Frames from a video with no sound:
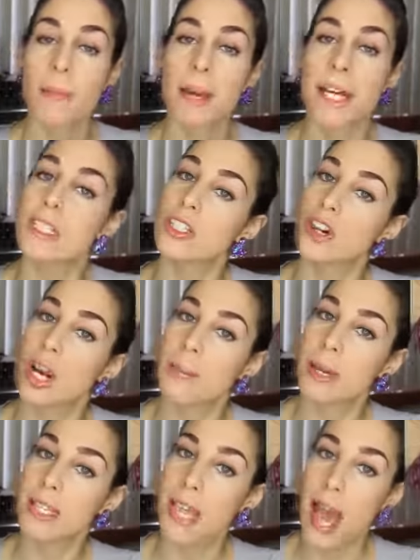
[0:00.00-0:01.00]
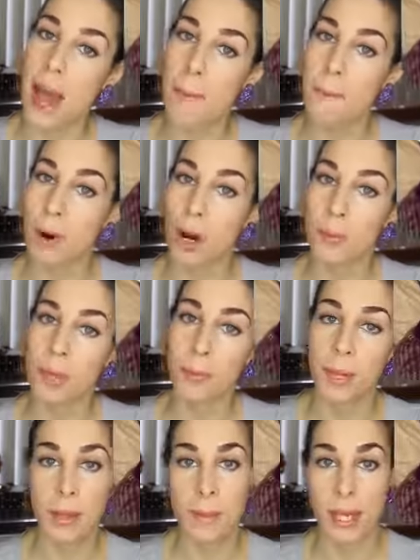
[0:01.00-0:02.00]
my Instagram is at
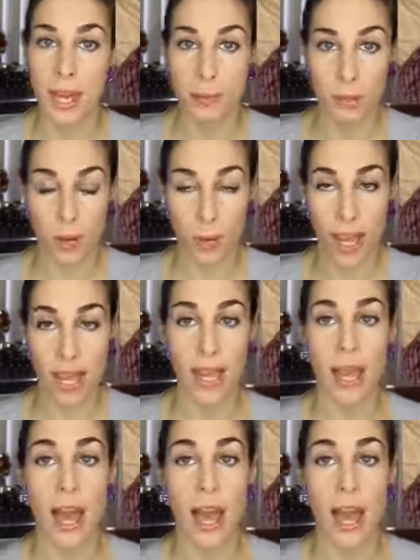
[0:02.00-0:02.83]
BarbieBabyMUA.